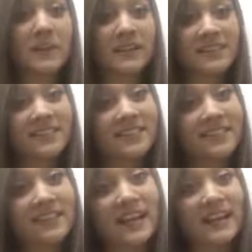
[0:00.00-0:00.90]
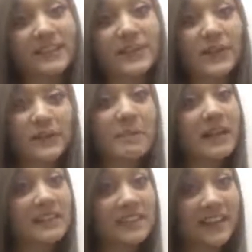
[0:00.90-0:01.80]
because they're so
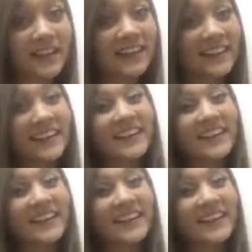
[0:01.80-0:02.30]
amazing.